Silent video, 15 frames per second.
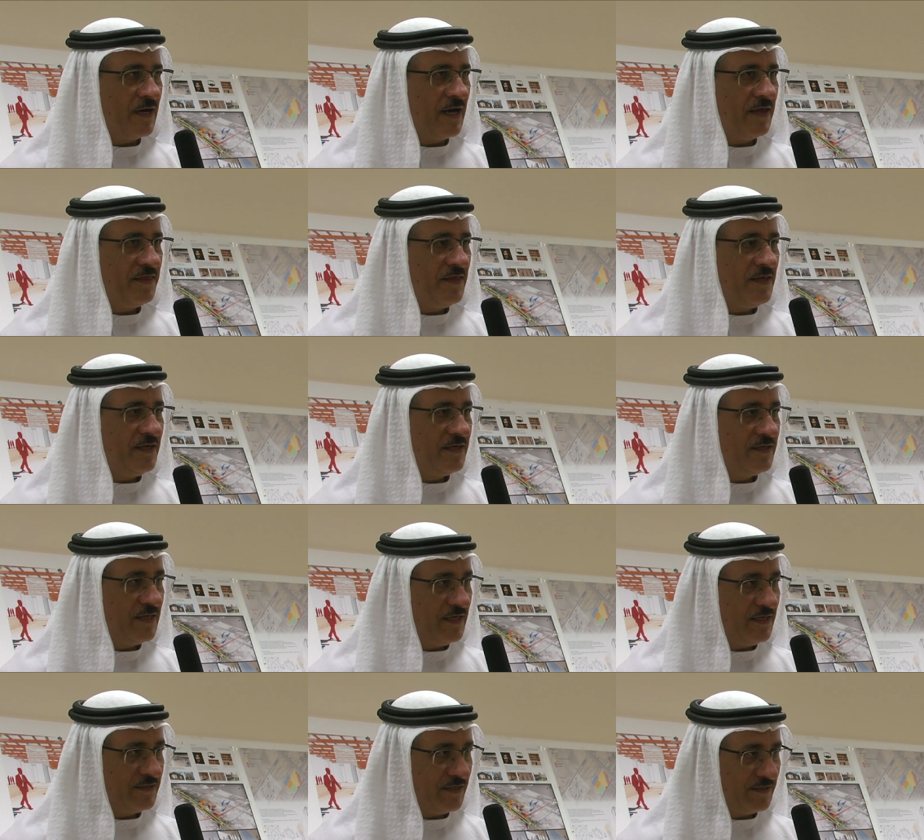I think
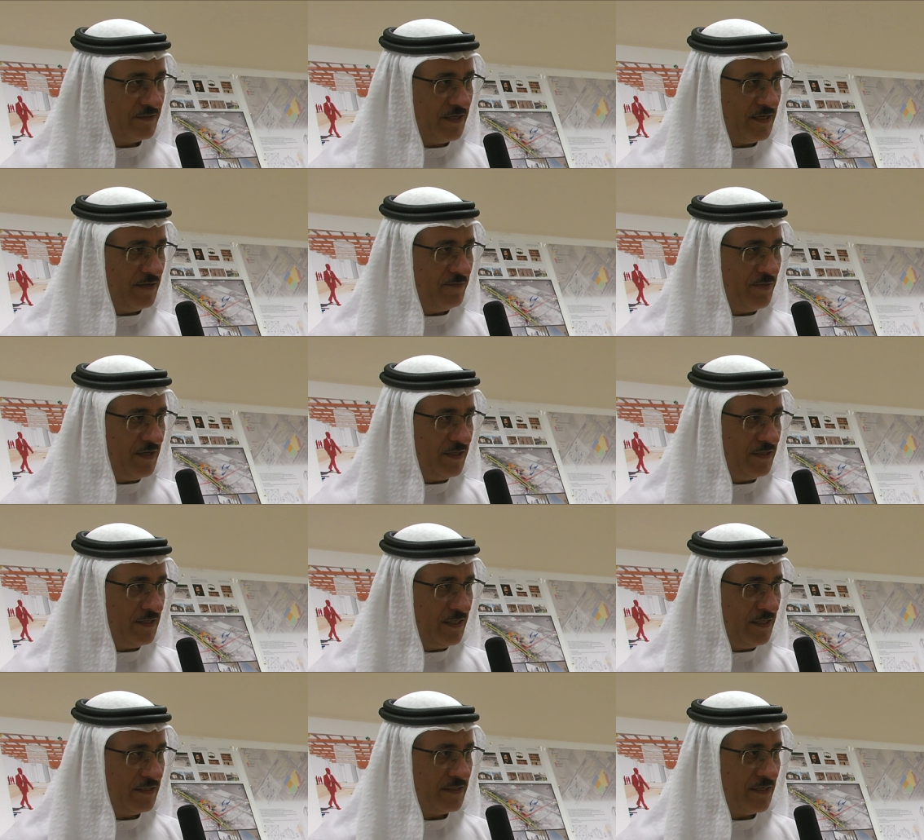the
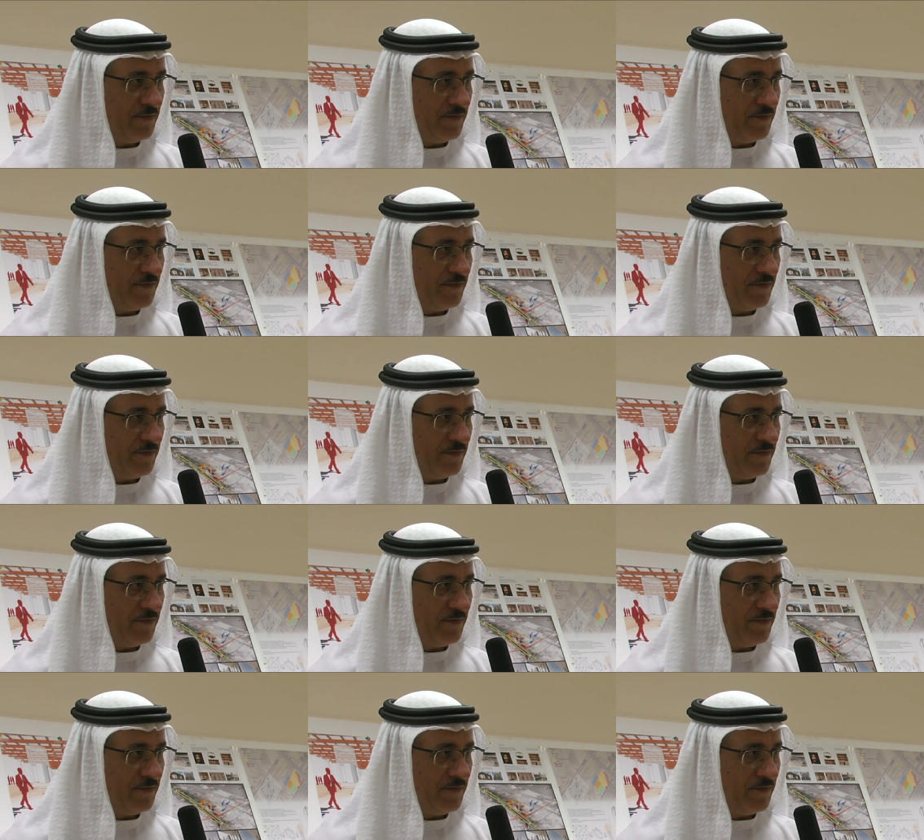sustainability is